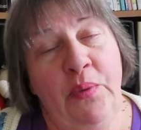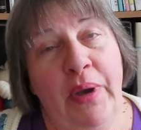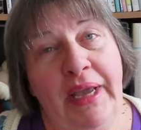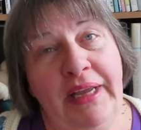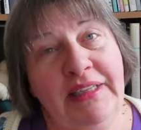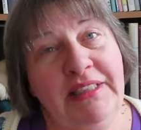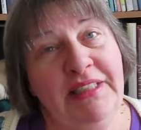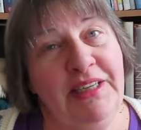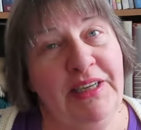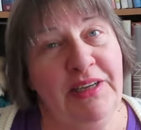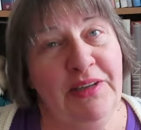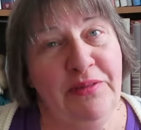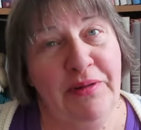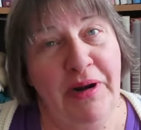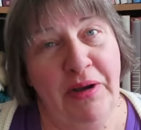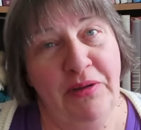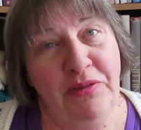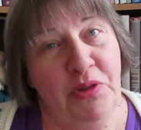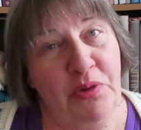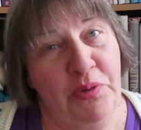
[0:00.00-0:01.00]
wait until
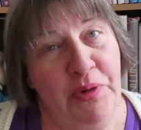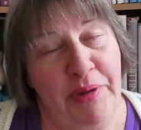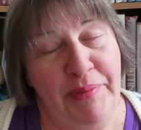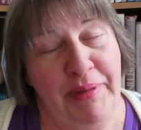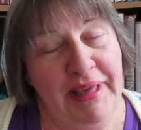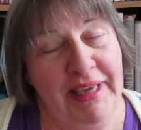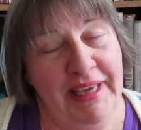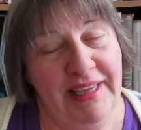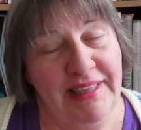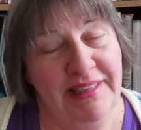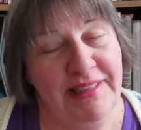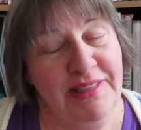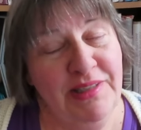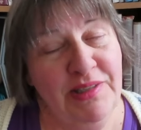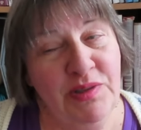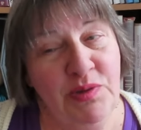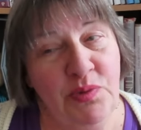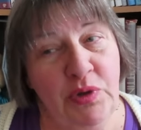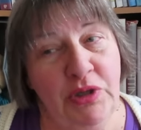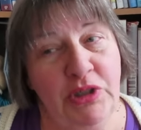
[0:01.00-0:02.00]
round three
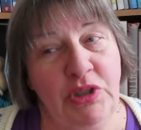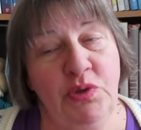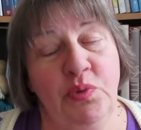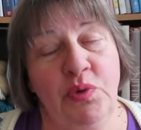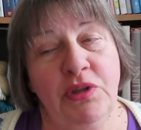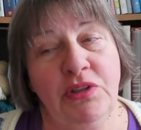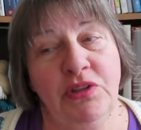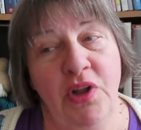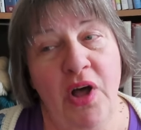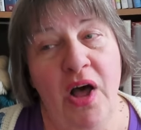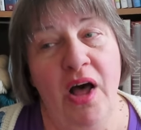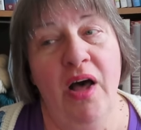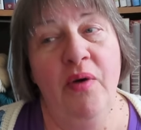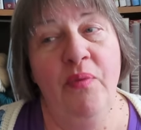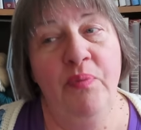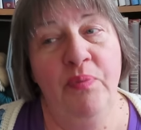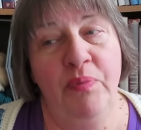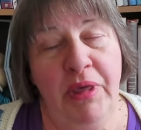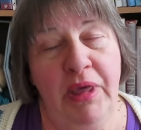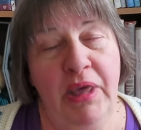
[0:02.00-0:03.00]
begins, which will
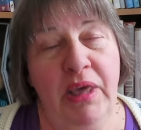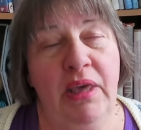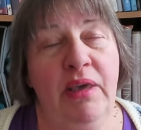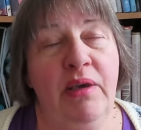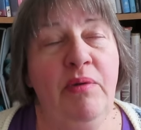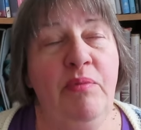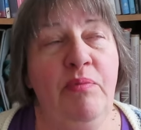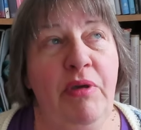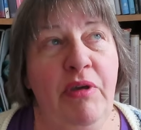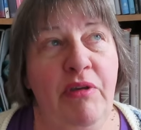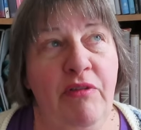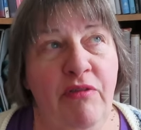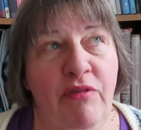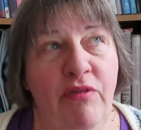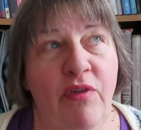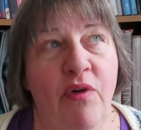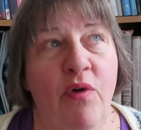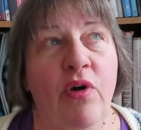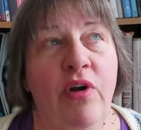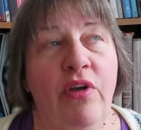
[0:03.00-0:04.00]
not be
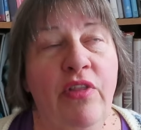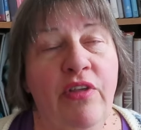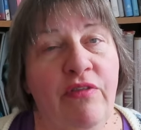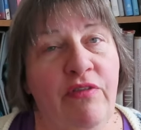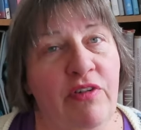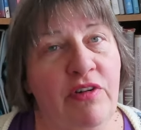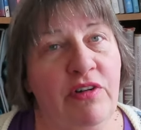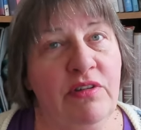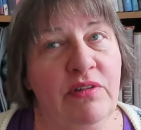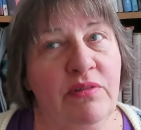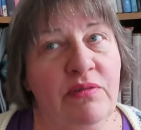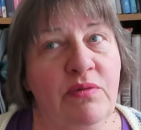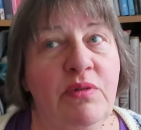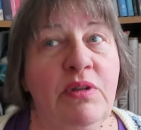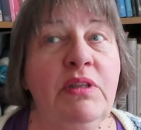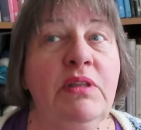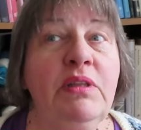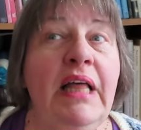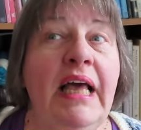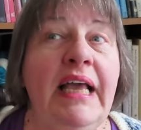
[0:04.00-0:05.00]
before the first,
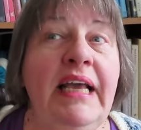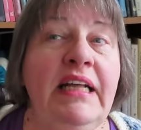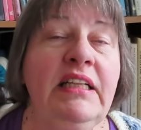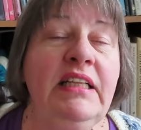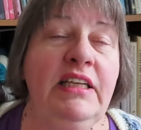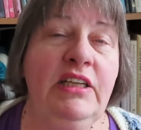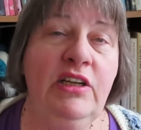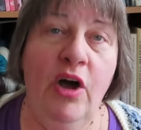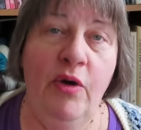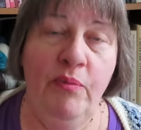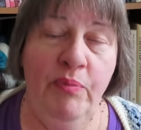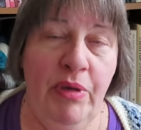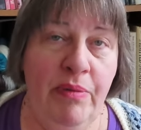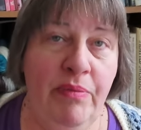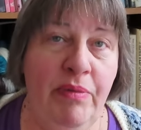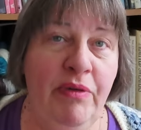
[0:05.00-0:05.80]
will likely not be